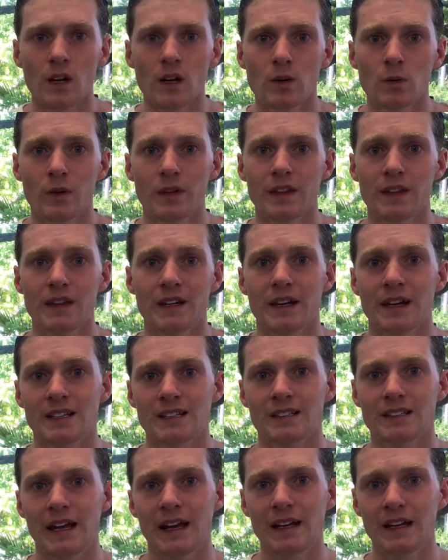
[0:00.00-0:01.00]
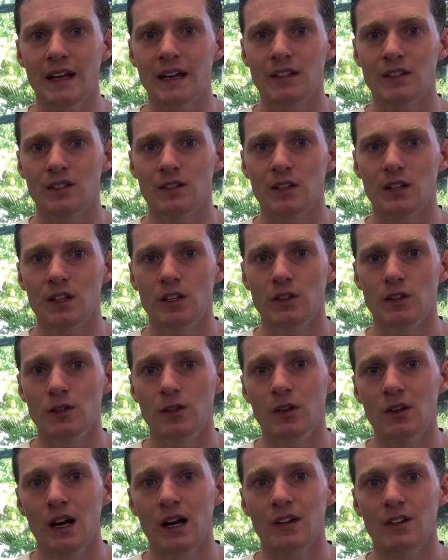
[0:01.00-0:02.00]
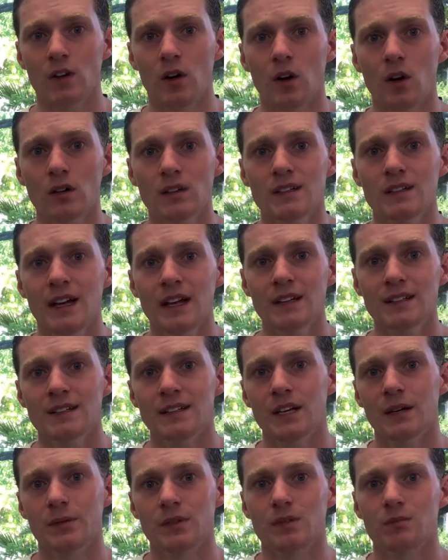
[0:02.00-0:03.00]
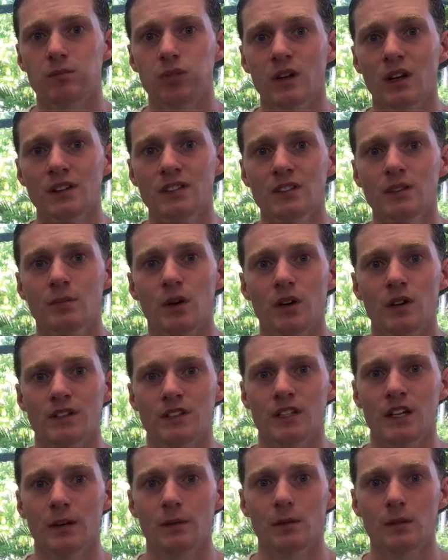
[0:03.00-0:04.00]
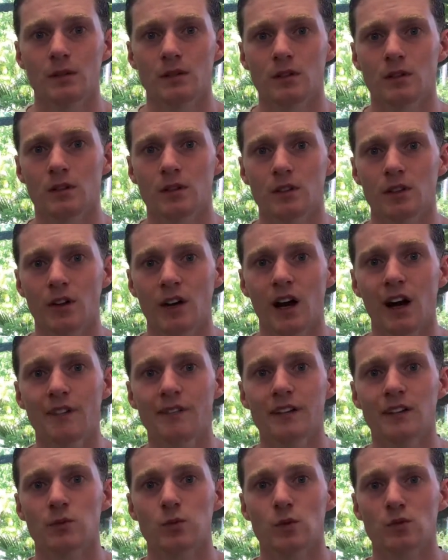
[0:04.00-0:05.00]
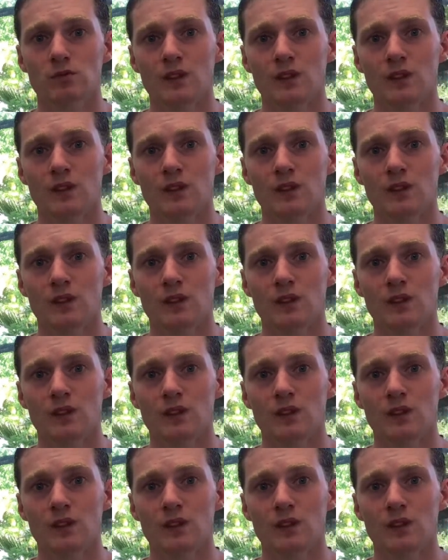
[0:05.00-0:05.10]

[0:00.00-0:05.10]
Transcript: Within the next 10 days, utilize all 10 tips plus the bonus tip. Your confidence will